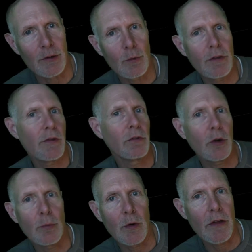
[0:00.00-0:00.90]
or with your
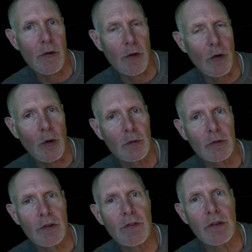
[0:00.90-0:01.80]
little brother or
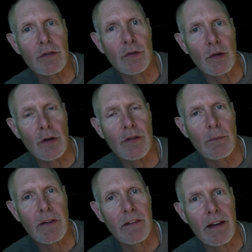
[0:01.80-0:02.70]
older sister or
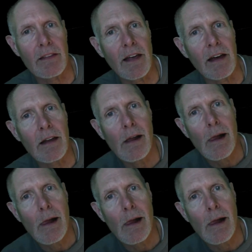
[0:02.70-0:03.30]
something like that.